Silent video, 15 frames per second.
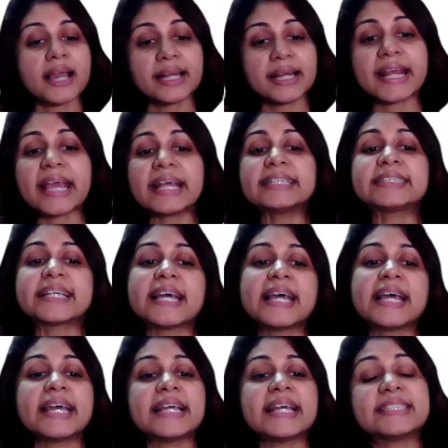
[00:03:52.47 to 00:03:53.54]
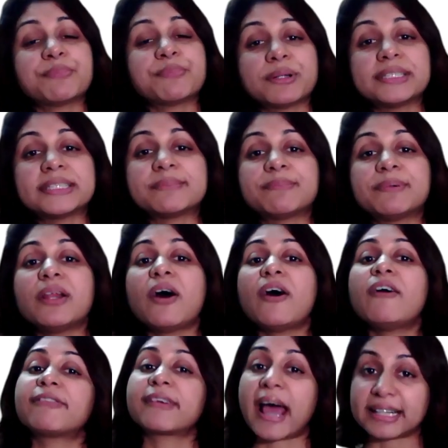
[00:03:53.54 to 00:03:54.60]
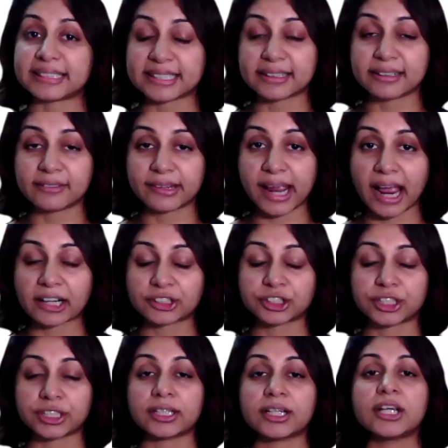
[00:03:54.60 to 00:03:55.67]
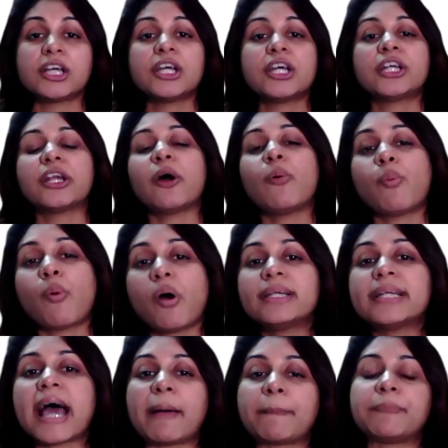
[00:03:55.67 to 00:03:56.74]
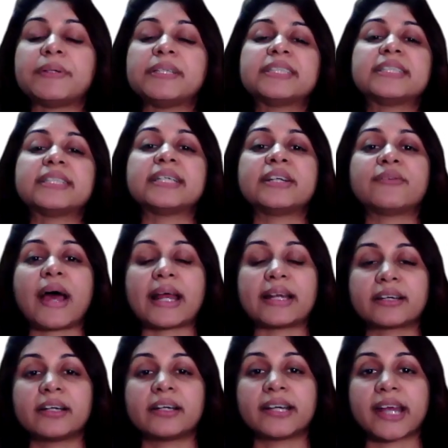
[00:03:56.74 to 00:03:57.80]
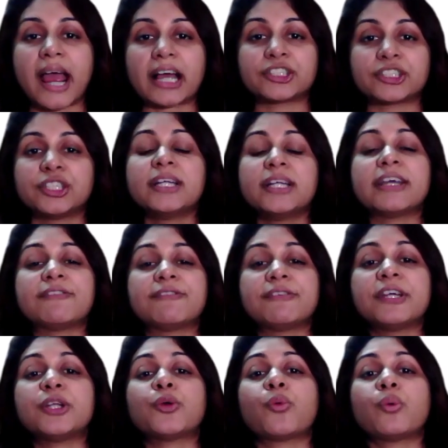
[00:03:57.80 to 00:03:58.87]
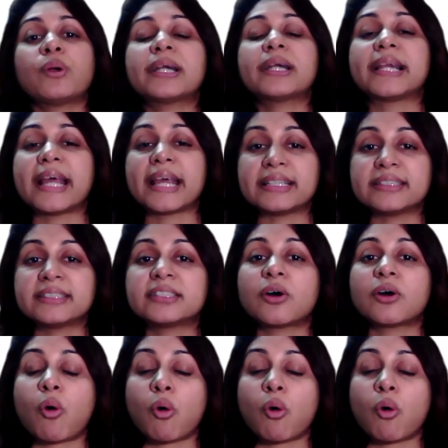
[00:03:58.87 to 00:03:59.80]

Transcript: Next is the principle of radical reaction. Now, what happens in radical reaction if we don't cleanse the